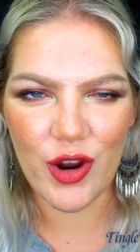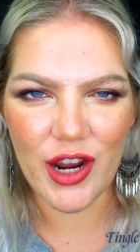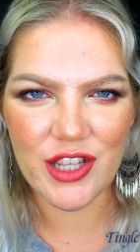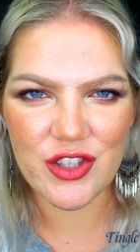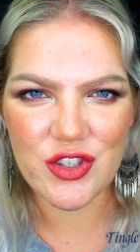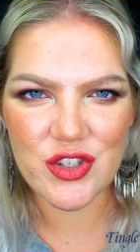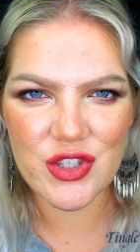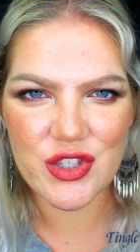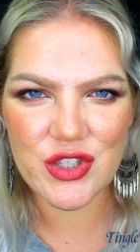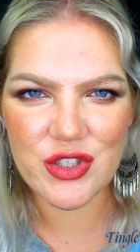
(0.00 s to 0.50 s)
I
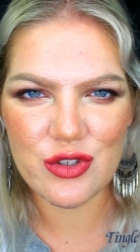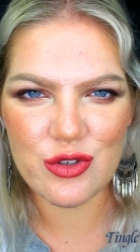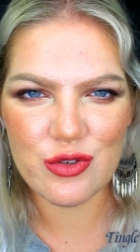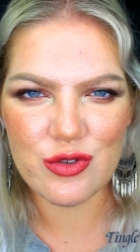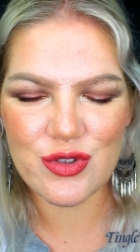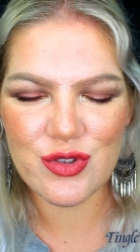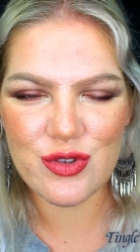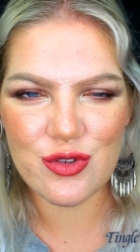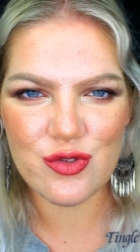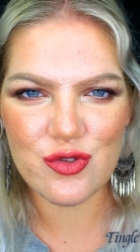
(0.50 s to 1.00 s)
just
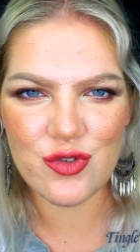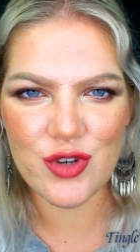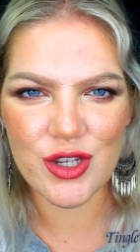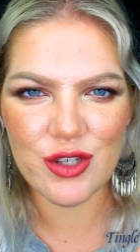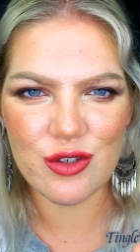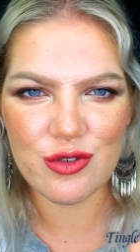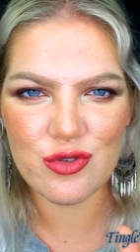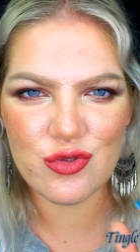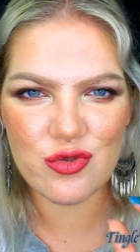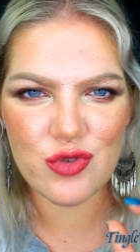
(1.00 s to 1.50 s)
used to
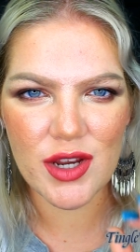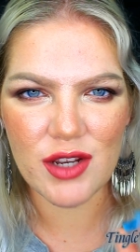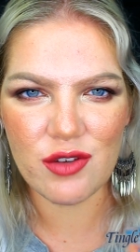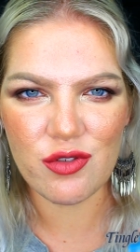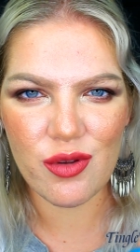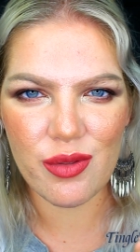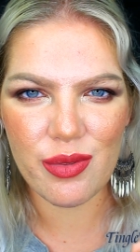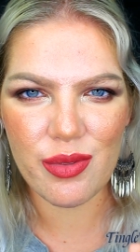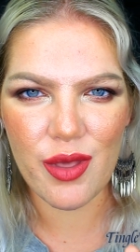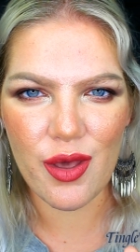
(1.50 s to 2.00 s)
drink straight
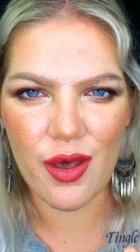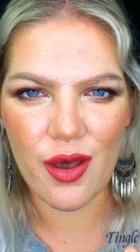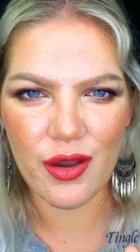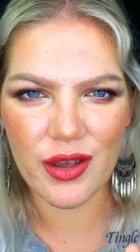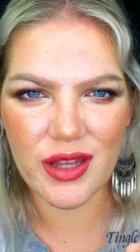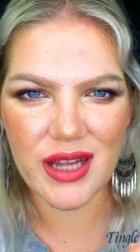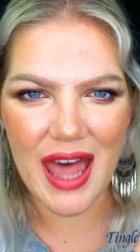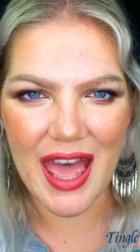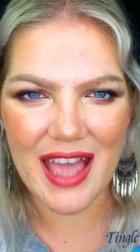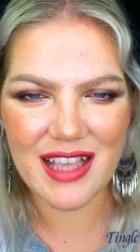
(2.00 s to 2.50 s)
from the
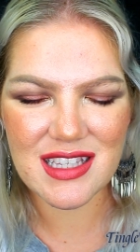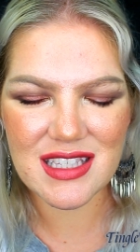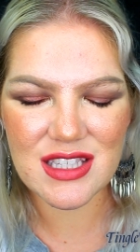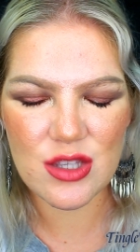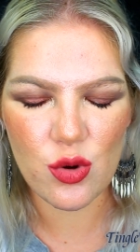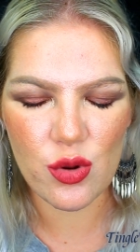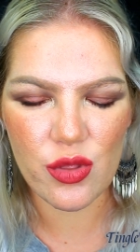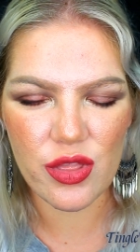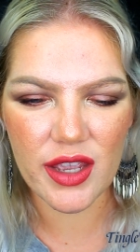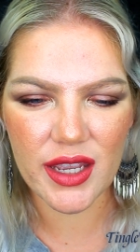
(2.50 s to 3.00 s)
glass
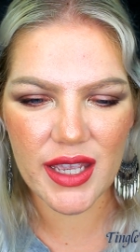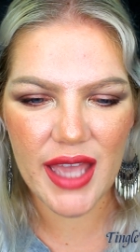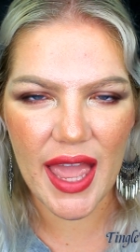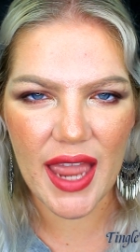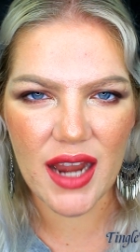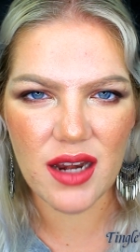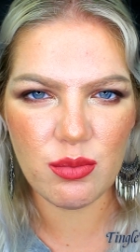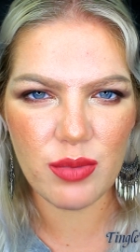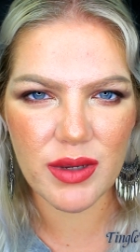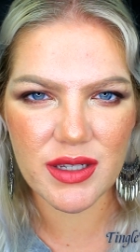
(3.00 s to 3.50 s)
or the can.